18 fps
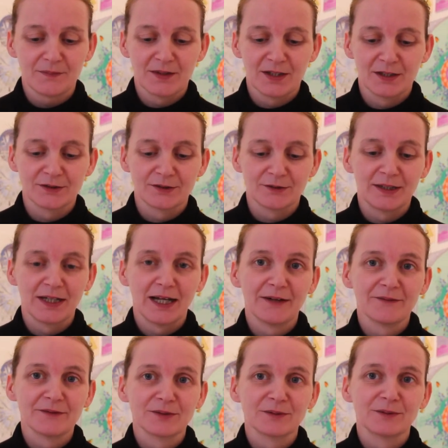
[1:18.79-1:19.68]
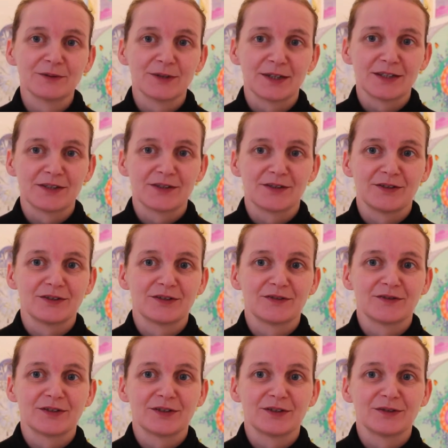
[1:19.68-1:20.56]
So I have some
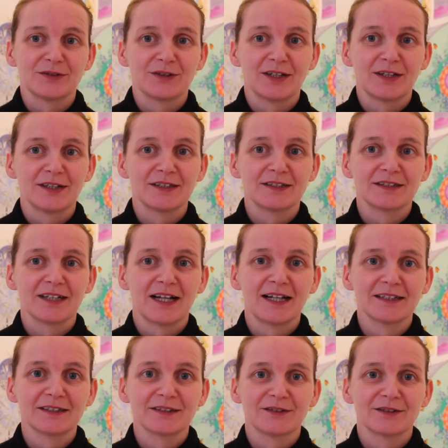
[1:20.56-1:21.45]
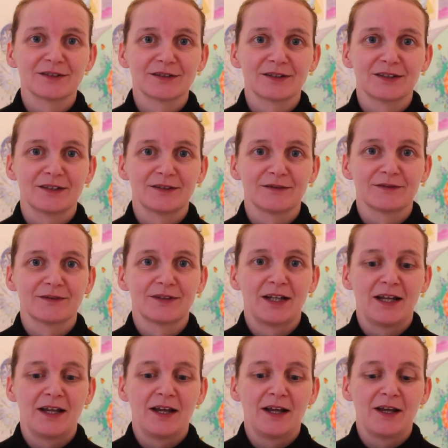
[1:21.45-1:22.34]
questions for you guys to ask yourself.
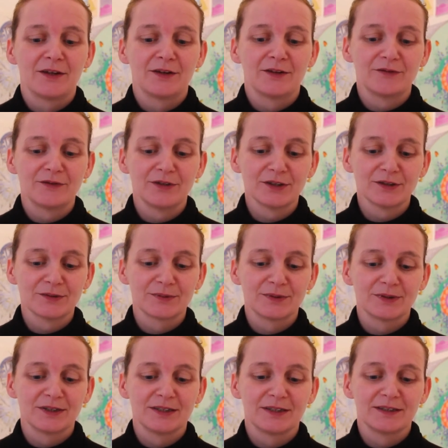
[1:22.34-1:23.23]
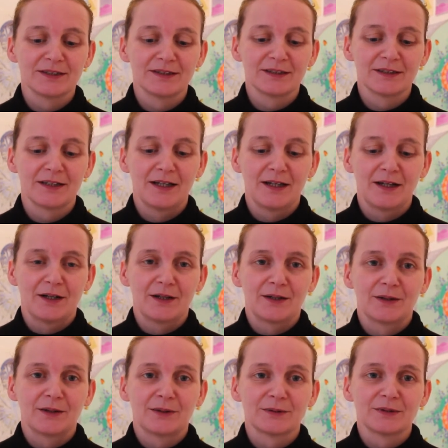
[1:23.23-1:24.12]
The first one is,
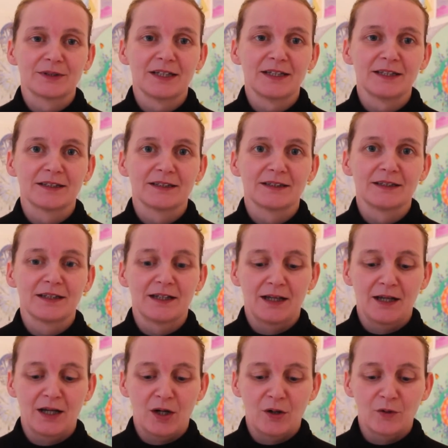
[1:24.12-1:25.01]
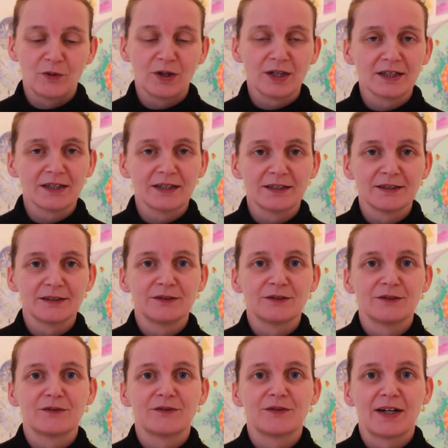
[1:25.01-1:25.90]
okay, what kind
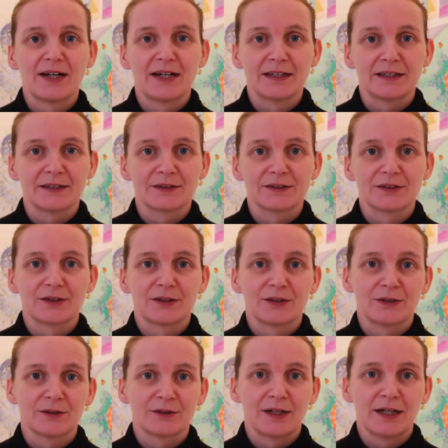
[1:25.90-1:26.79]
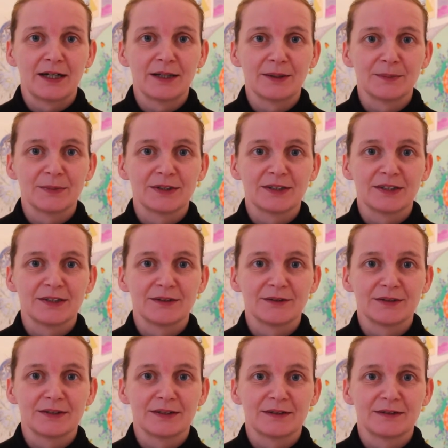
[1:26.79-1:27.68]
of art or art
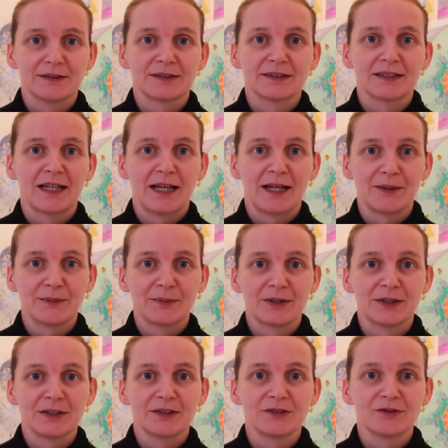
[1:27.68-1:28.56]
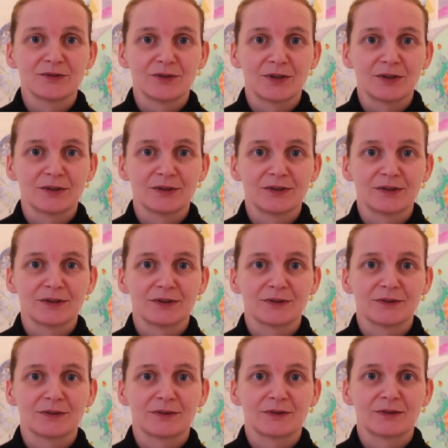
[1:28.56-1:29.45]
materials am I drawn to?